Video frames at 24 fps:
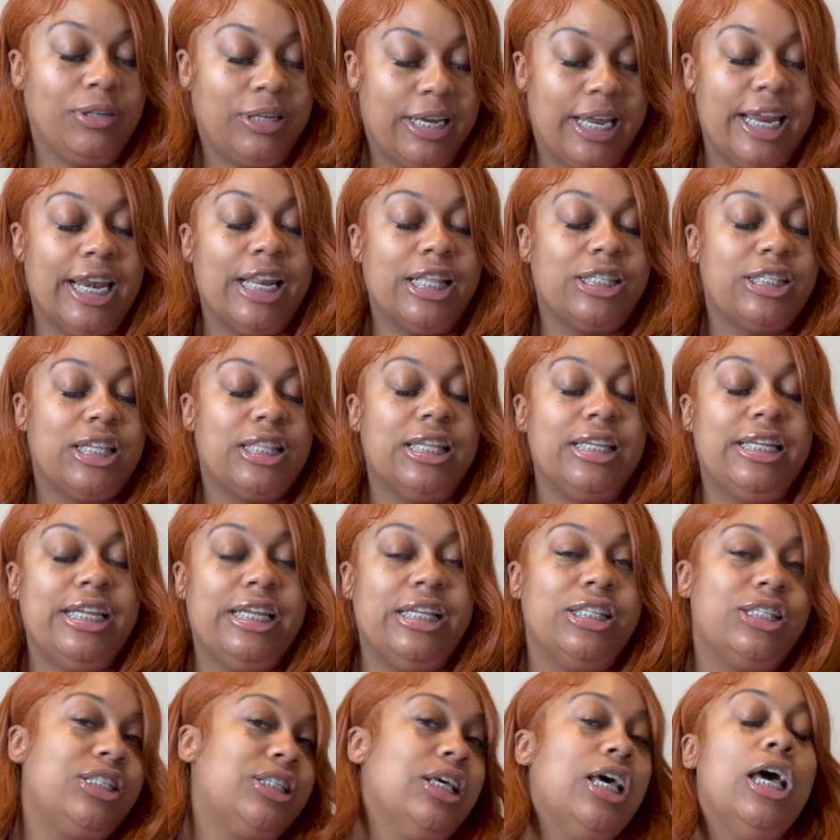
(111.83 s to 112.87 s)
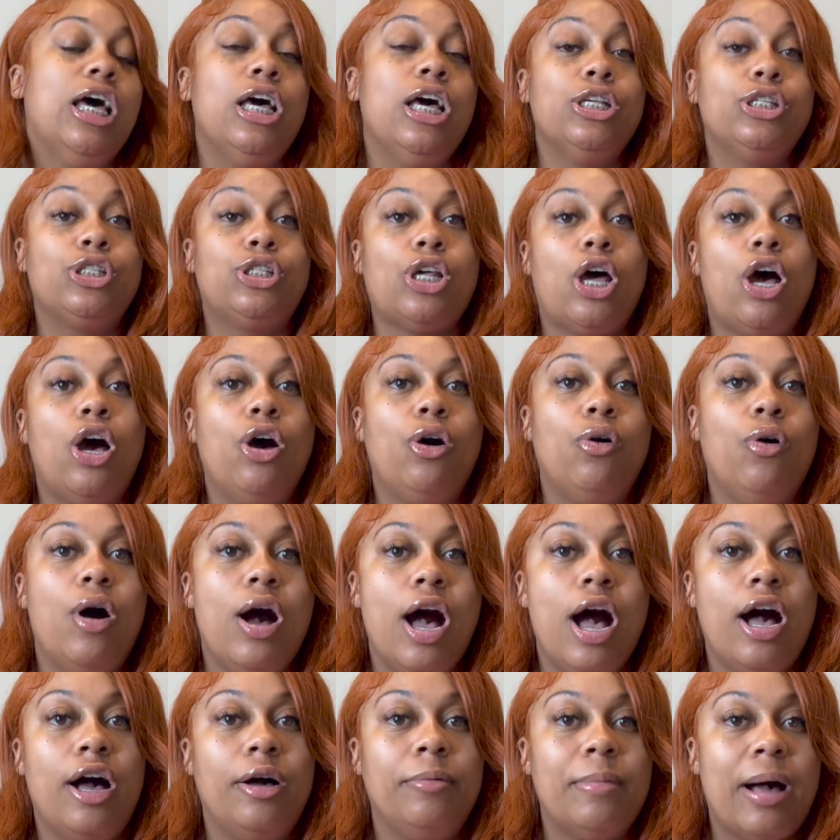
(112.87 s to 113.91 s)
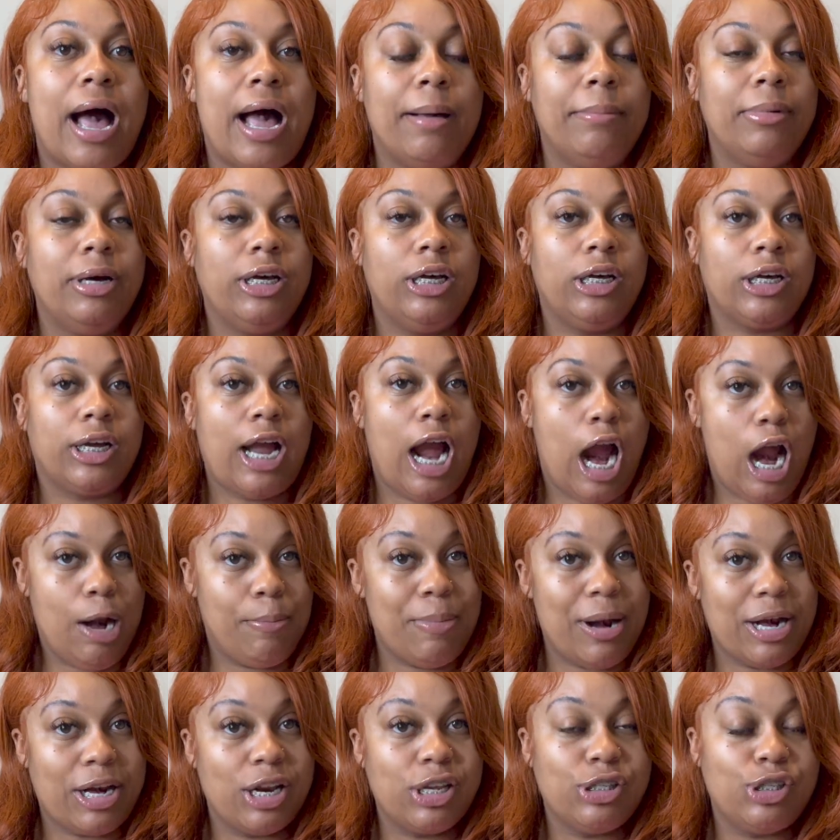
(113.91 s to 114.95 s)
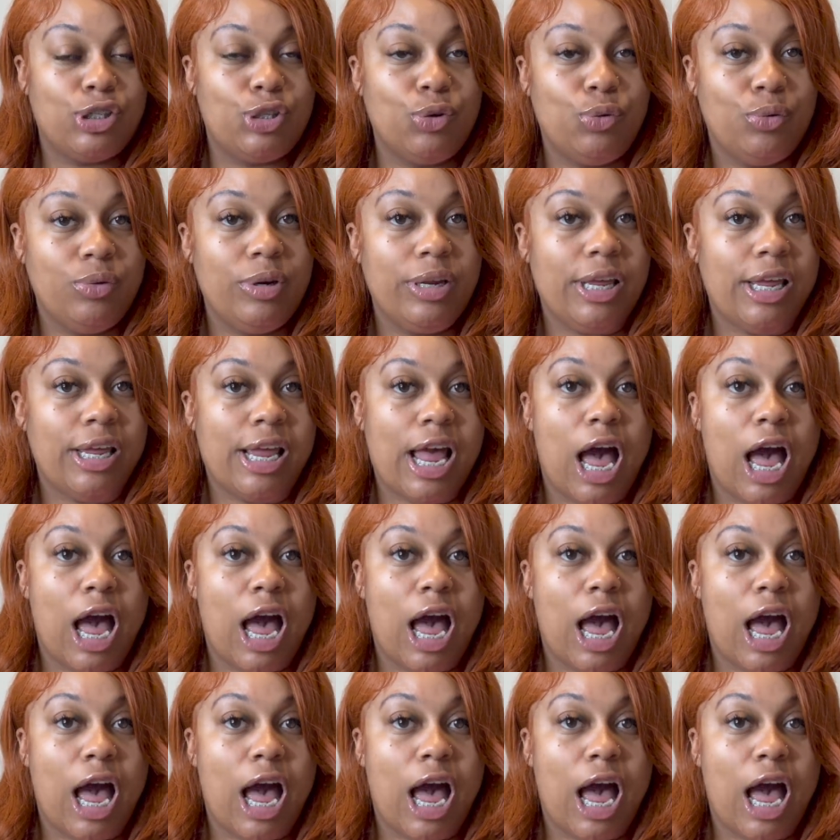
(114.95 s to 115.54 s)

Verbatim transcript: getting into the deets so um, I'm a chiropractic student.